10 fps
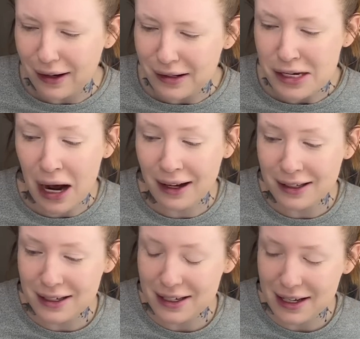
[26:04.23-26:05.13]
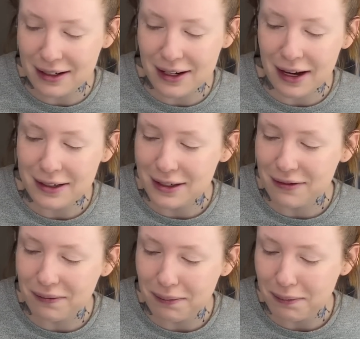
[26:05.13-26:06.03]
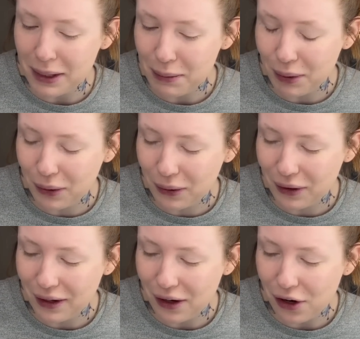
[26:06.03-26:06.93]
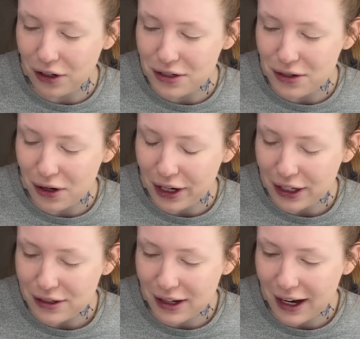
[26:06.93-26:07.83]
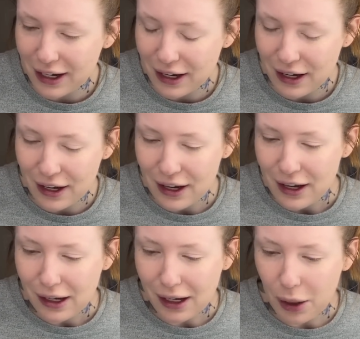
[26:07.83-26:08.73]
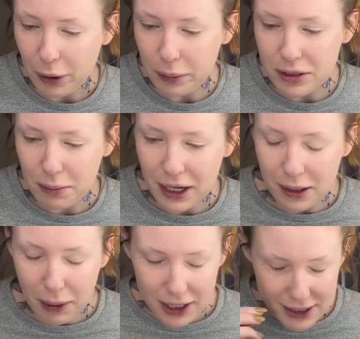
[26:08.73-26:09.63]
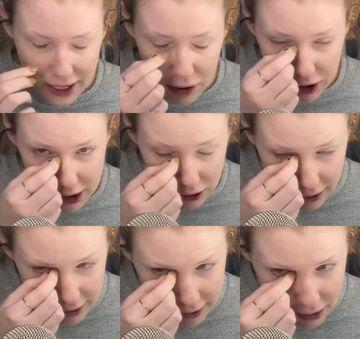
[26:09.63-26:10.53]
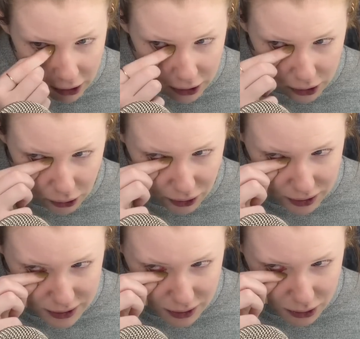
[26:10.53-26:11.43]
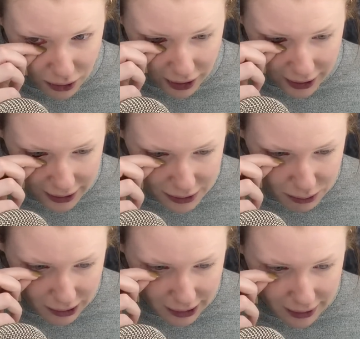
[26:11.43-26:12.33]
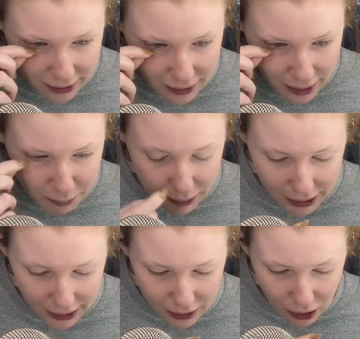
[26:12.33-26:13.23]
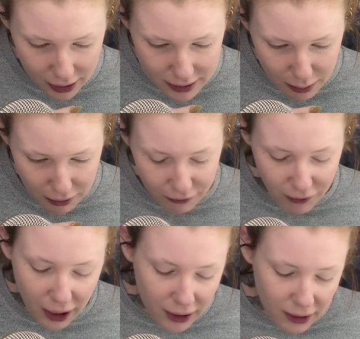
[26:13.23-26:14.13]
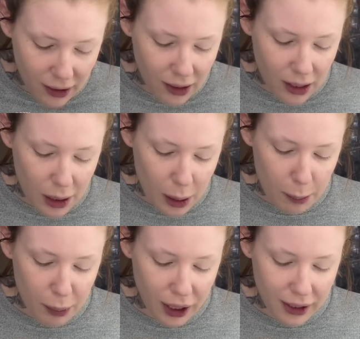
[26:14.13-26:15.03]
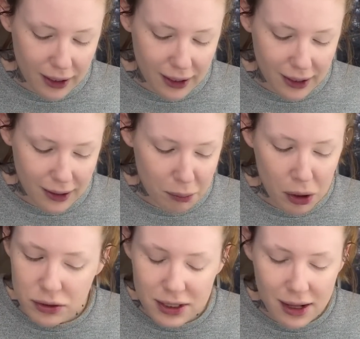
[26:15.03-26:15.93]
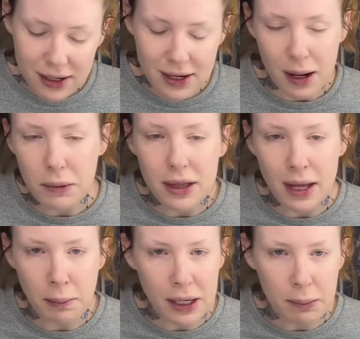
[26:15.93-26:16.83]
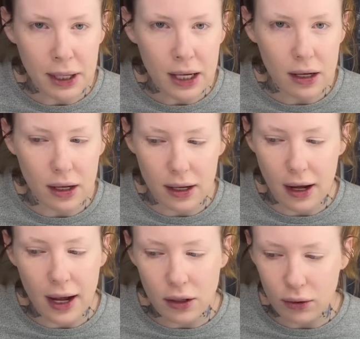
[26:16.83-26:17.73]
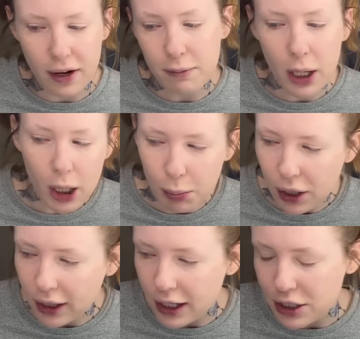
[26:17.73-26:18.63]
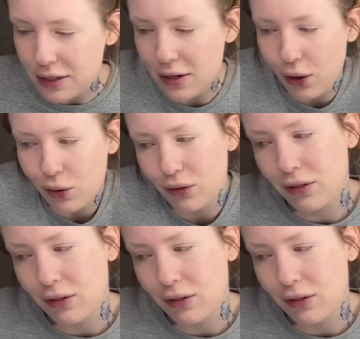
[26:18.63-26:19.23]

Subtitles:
tons and tons of people are starting to, like, come up to me in my town, and they're like, are you Karuna Satori? And it's really humbling and awesome and fun, but most of the time that they meet me, I don't have makeup on. I just don't.